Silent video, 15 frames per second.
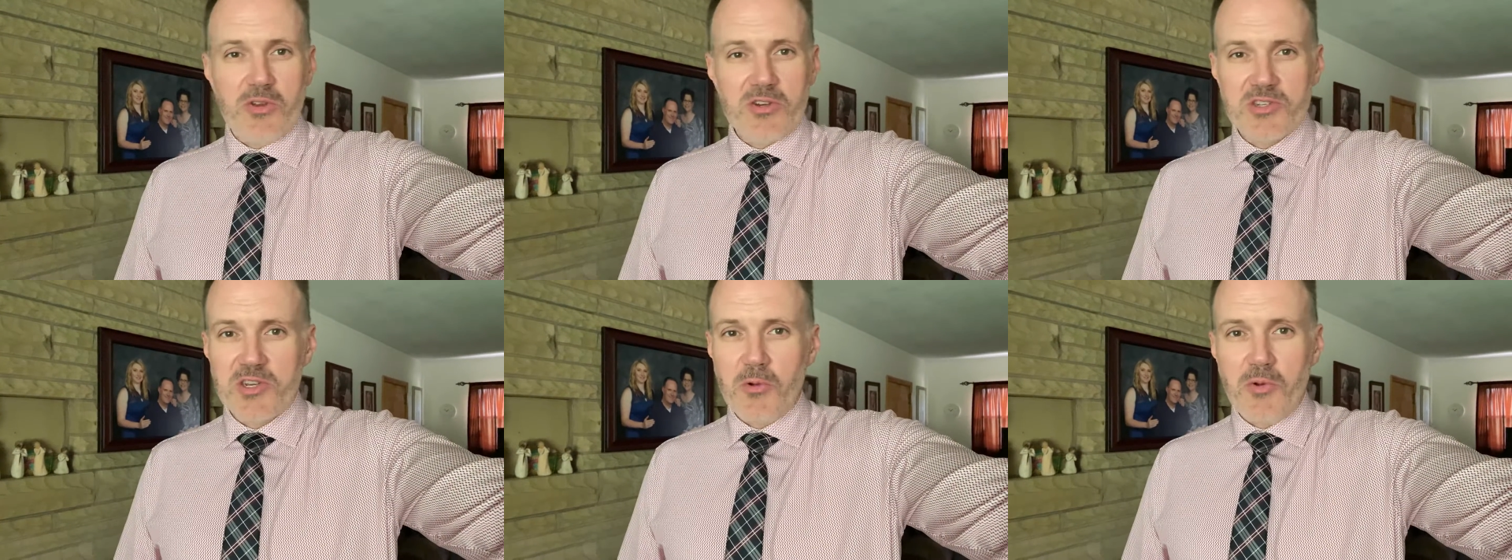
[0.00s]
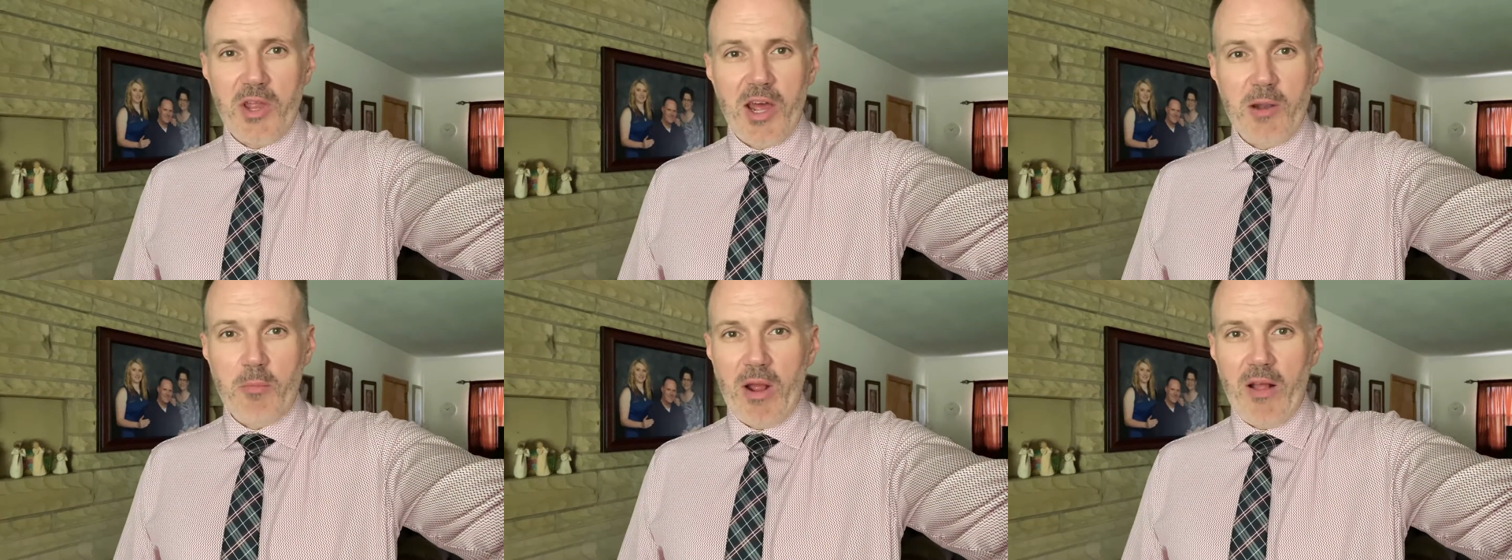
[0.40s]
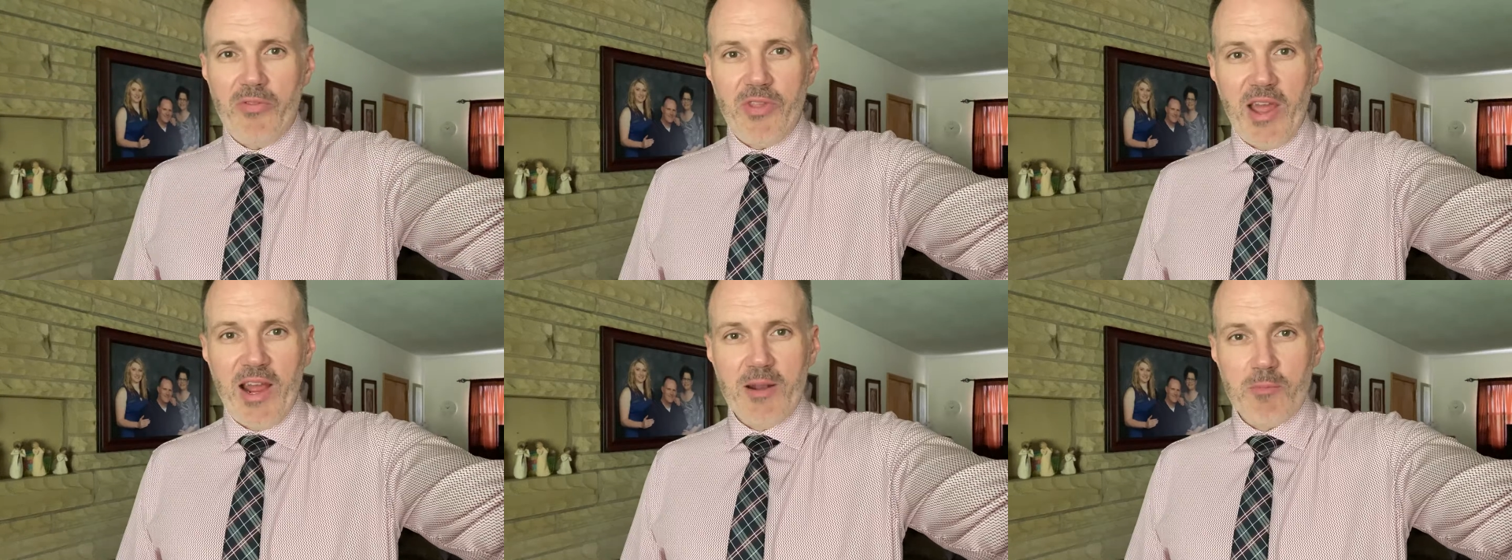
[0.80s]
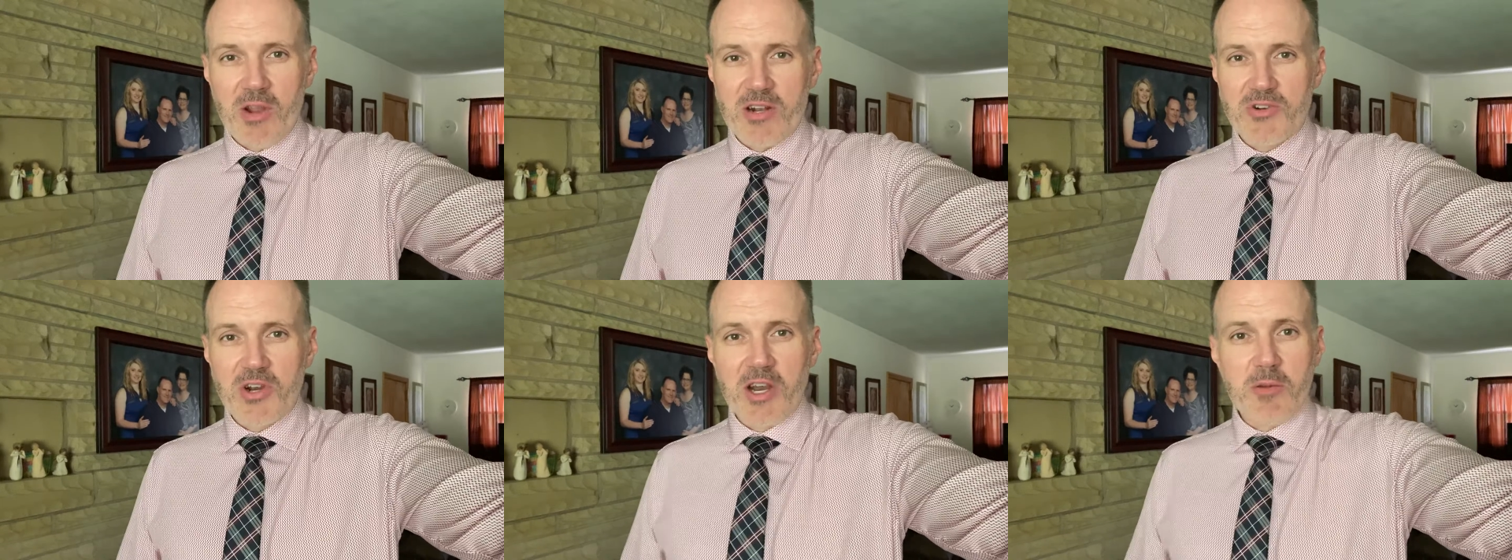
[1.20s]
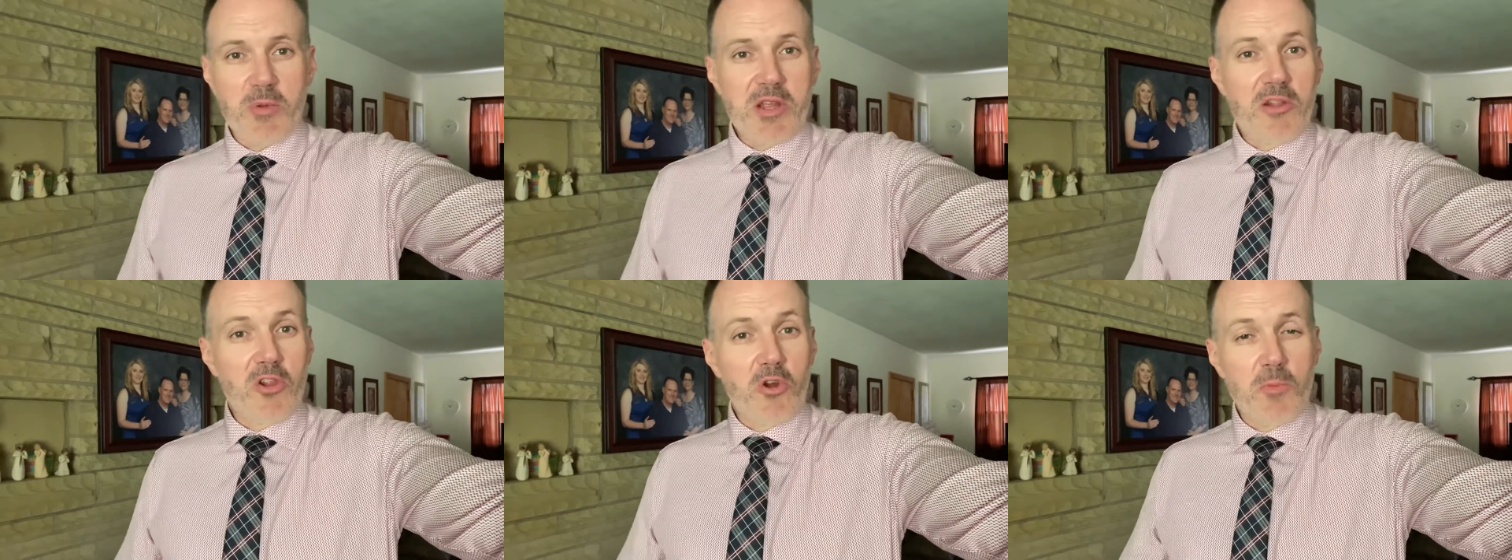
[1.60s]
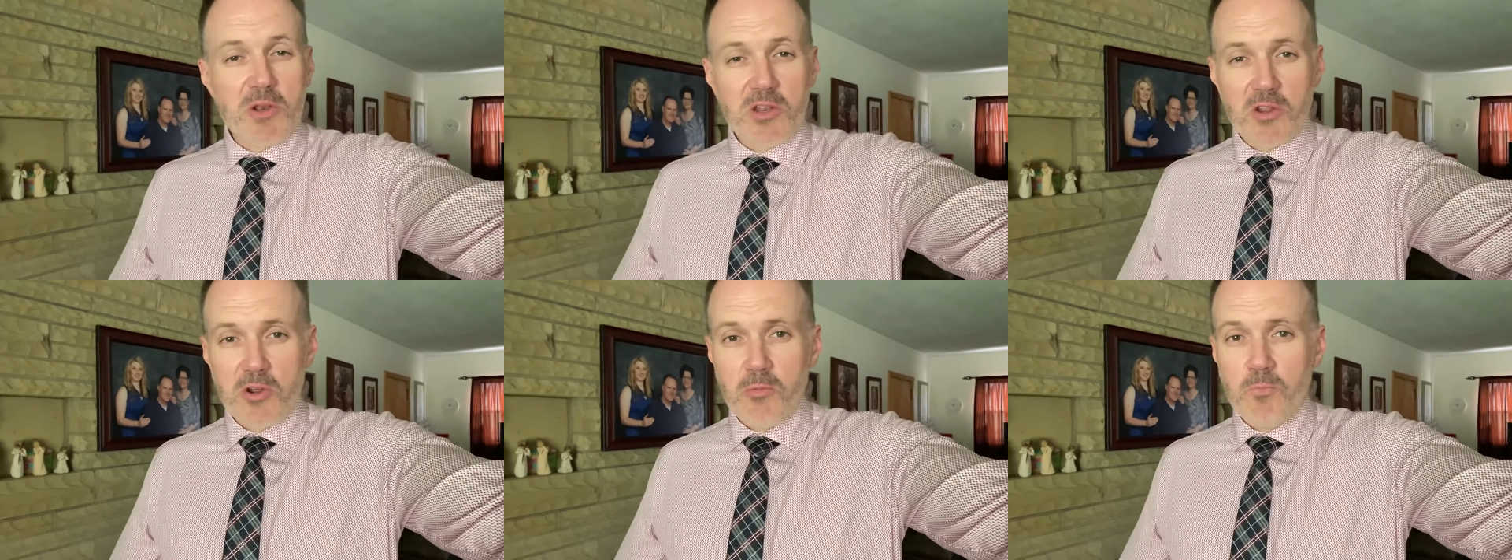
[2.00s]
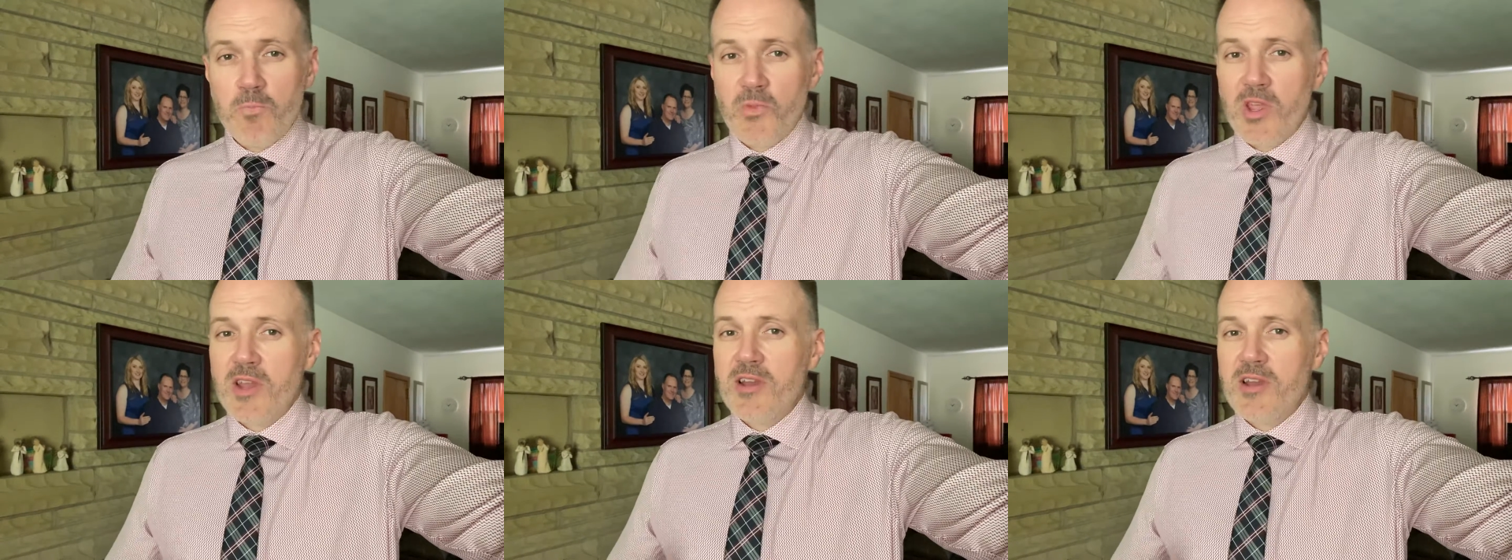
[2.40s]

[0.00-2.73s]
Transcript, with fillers: There's no doubt about that. I'm not trying to be gloom and doom